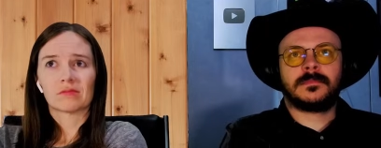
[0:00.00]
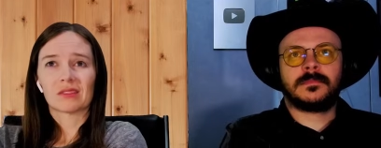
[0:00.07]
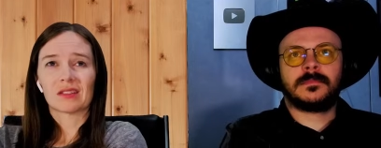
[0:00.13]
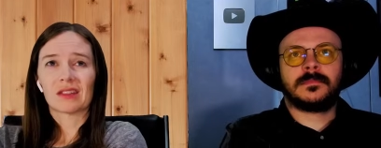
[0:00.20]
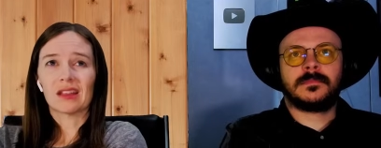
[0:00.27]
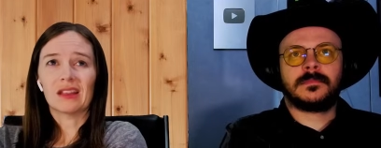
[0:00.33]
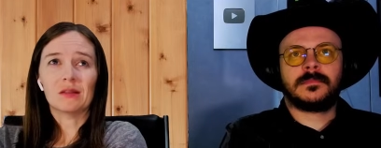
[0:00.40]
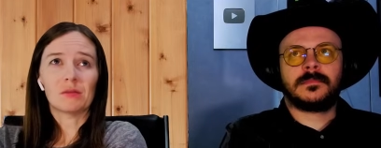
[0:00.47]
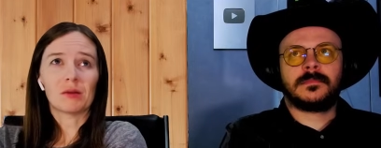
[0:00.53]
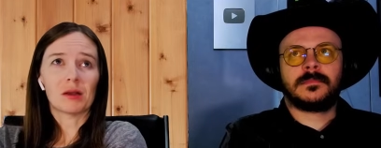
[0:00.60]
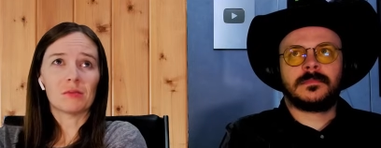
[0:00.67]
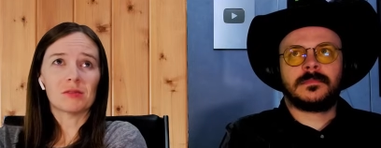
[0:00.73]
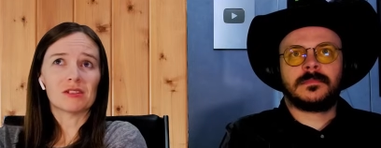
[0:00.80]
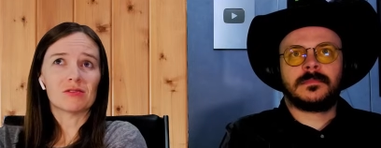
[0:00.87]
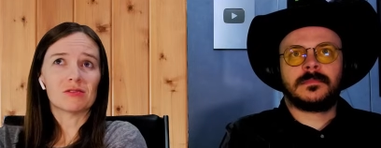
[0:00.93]
Speaker 1: They keep coming
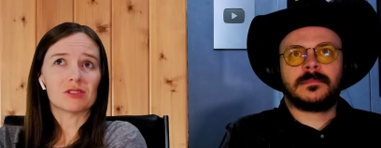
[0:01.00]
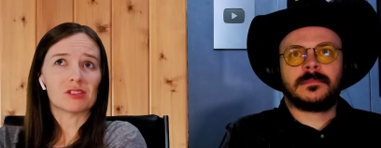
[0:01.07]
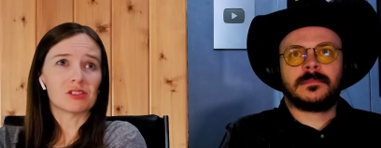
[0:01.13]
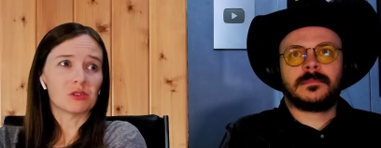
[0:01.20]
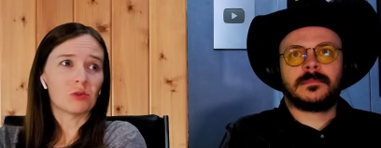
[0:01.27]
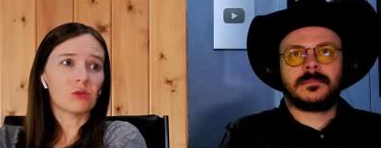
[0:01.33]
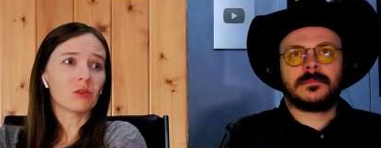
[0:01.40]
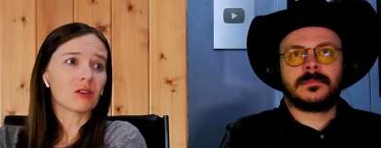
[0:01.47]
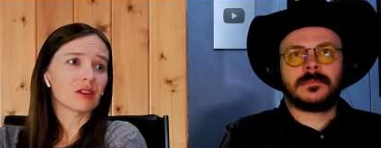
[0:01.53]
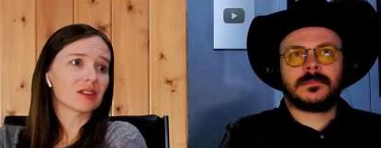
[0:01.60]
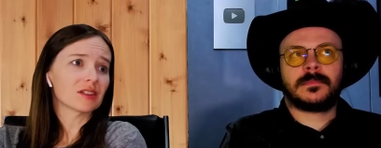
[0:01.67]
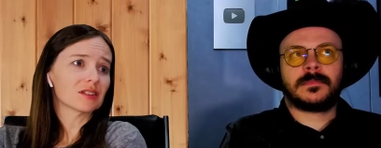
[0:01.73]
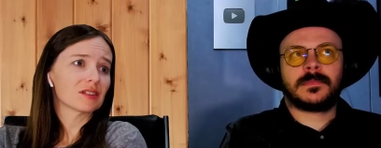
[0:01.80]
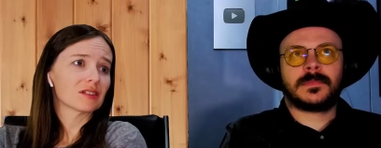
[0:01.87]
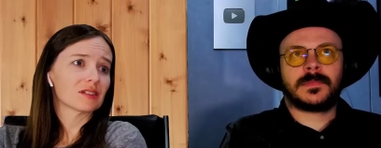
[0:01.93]
to his door and
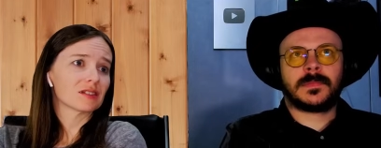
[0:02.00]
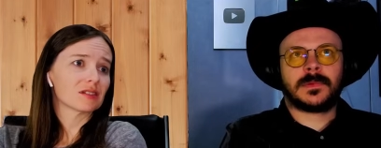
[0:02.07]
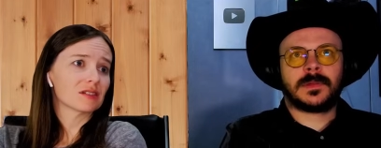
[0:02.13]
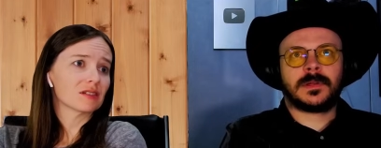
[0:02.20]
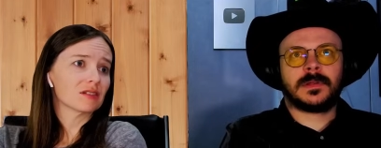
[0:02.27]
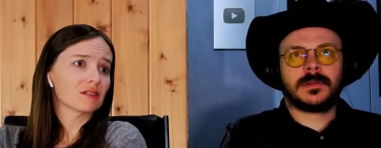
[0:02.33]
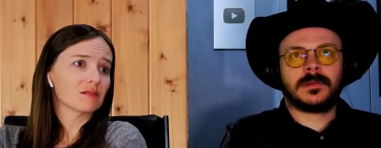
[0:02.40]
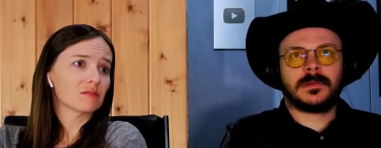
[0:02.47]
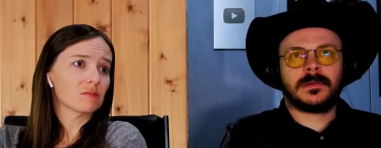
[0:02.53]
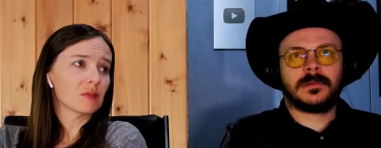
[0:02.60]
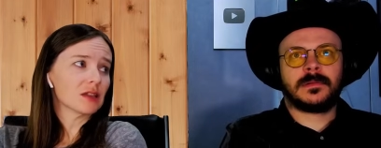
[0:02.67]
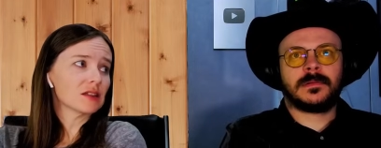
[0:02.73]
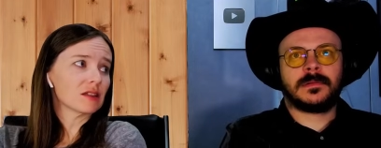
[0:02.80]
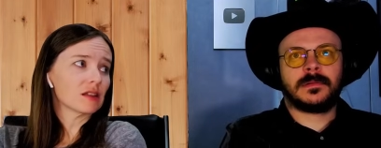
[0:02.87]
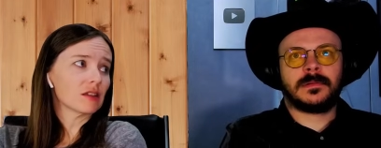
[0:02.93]
it's makes
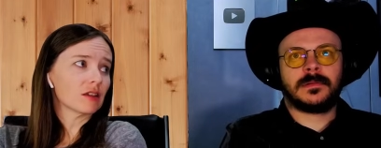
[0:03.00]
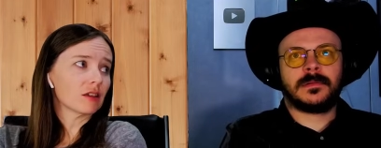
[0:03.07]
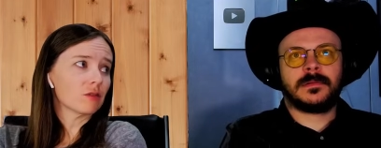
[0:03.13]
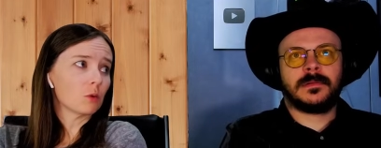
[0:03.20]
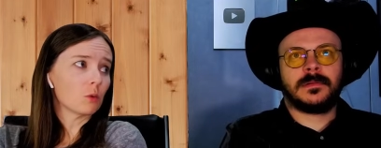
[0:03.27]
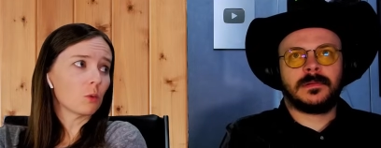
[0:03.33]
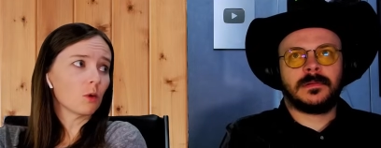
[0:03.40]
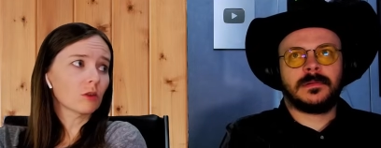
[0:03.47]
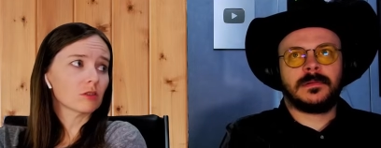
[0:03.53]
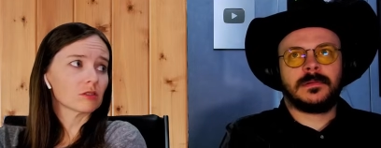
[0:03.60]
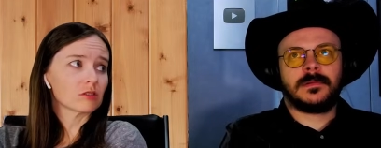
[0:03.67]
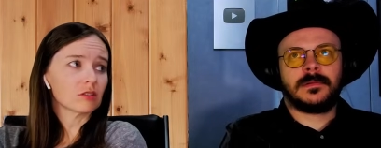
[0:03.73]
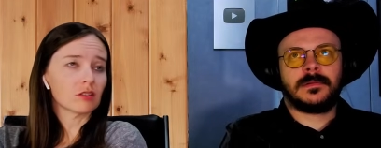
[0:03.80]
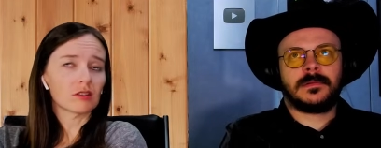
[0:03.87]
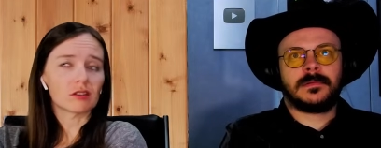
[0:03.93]
it look even worse, don't you
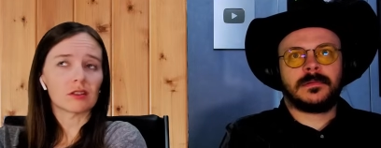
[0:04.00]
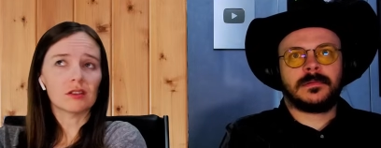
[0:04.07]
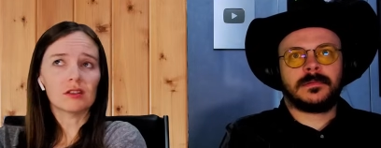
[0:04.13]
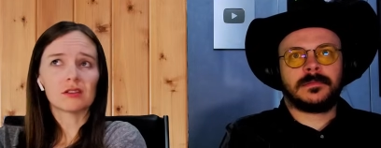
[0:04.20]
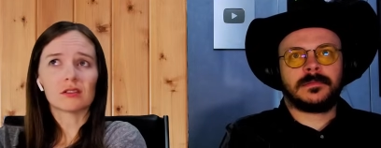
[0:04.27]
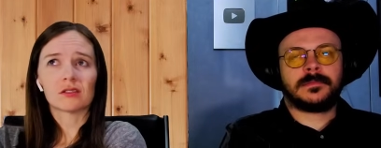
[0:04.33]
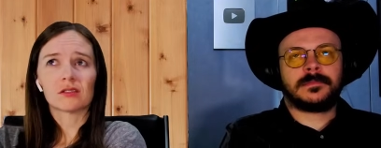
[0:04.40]
think?